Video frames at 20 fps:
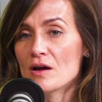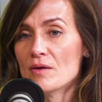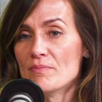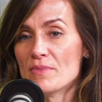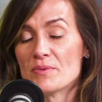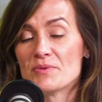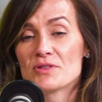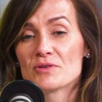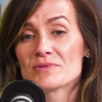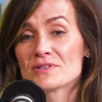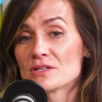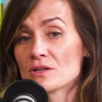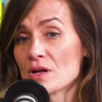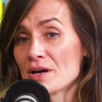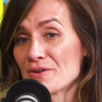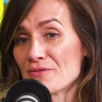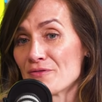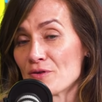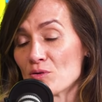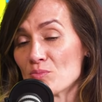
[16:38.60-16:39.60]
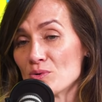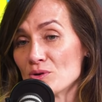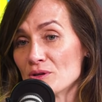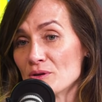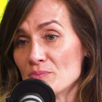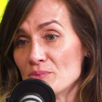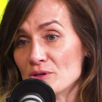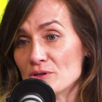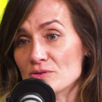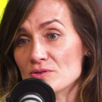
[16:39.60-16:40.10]
maybe there was a lot of verbal
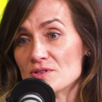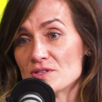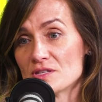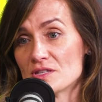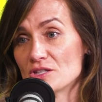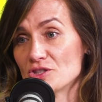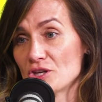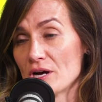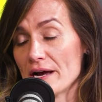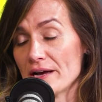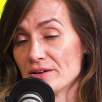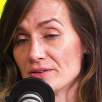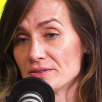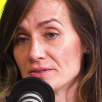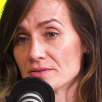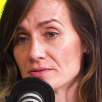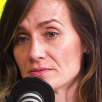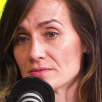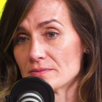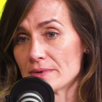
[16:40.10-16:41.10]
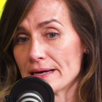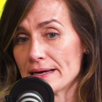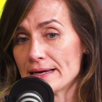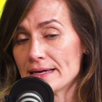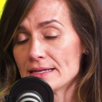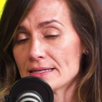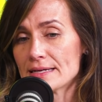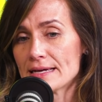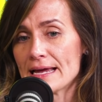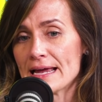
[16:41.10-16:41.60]
abuse to the child,
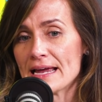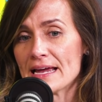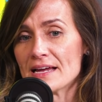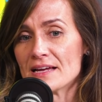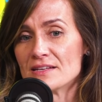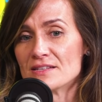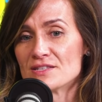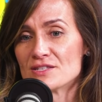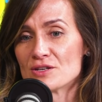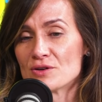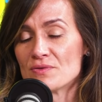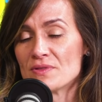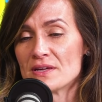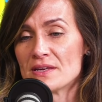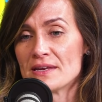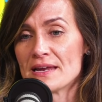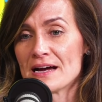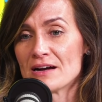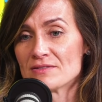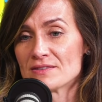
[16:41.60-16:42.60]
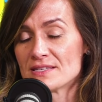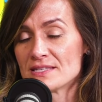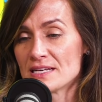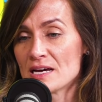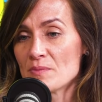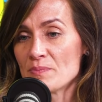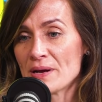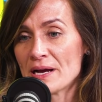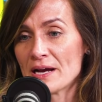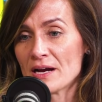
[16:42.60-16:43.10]
right? And so then now
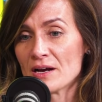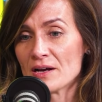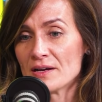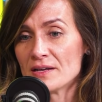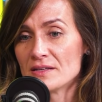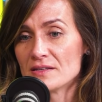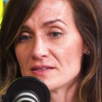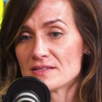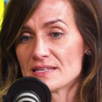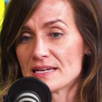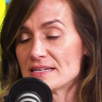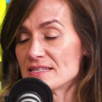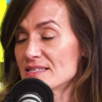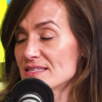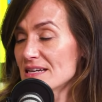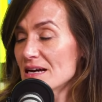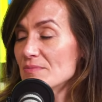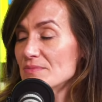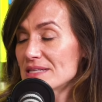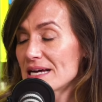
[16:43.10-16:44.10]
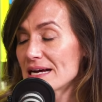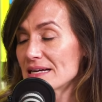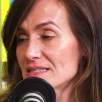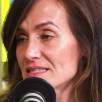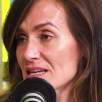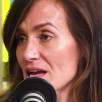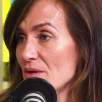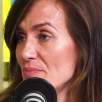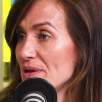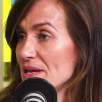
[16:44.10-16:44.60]
step-parent, say
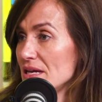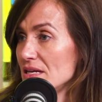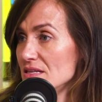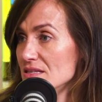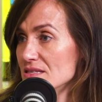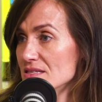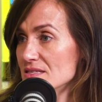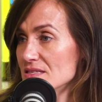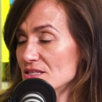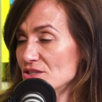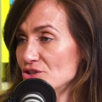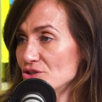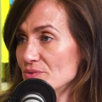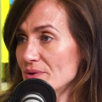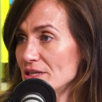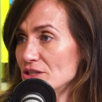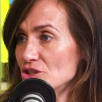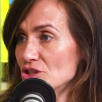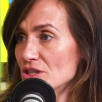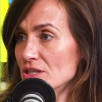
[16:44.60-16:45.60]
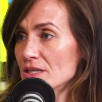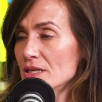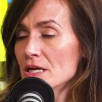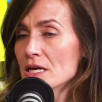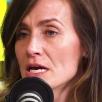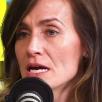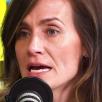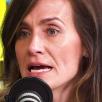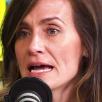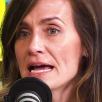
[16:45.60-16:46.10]
stepdad's coming into this situation
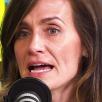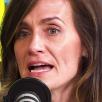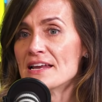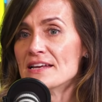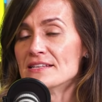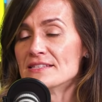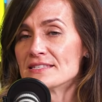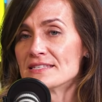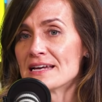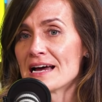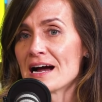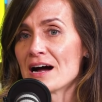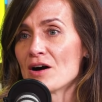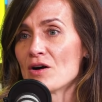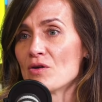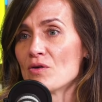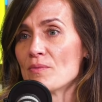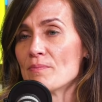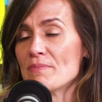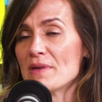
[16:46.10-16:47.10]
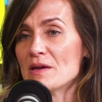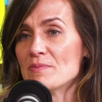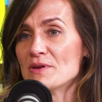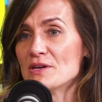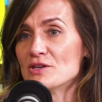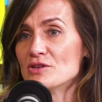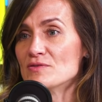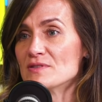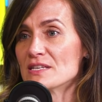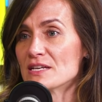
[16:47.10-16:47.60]
and is now maybe
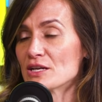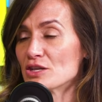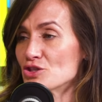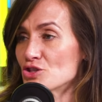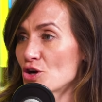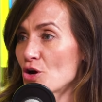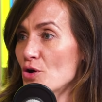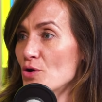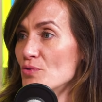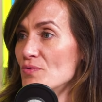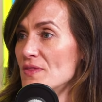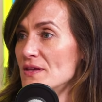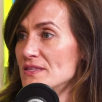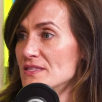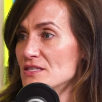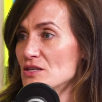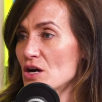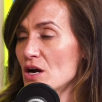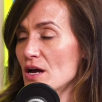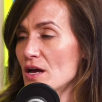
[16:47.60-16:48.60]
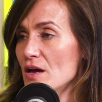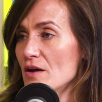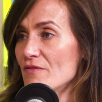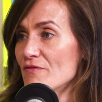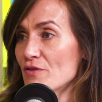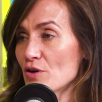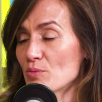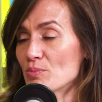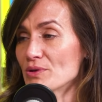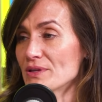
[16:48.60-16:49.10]
using a tone that's not
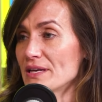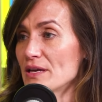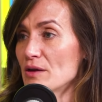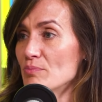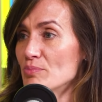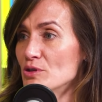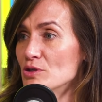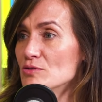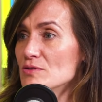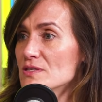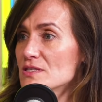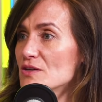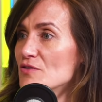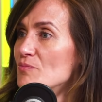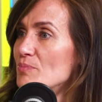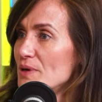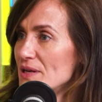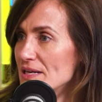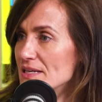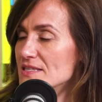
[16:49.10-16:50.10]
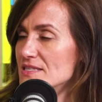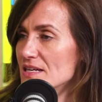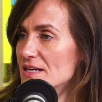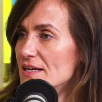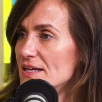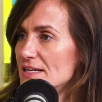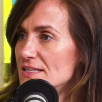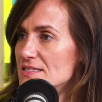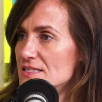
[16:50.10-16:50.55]
verbally abusive, but it's a